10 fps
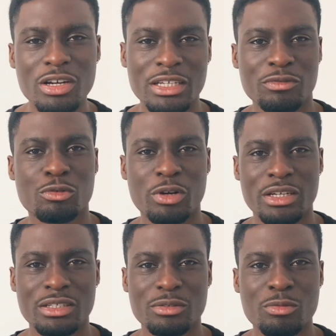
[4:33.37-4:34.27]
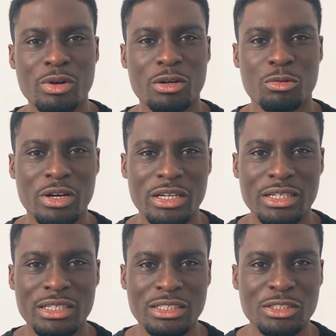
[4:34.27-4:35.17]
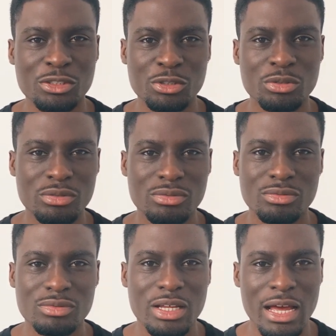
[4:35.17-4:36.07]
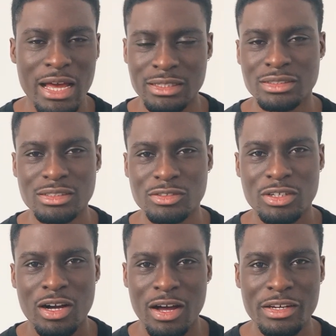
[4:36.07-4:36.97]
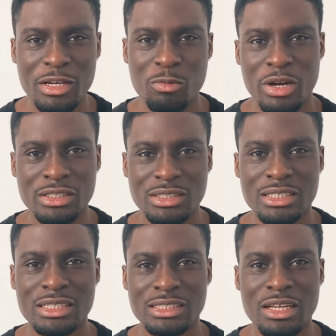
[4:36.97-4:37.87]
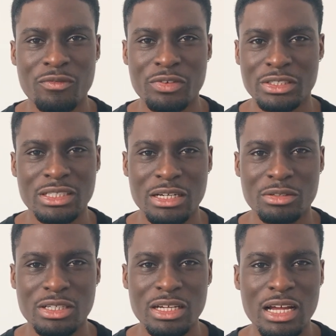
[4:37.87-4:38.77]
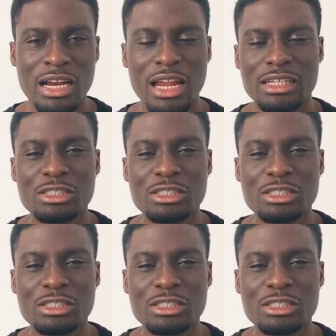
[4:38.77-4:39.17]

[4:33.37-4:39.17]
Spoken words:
to give credit where credit is due. And Kanye West is a visionary. Like,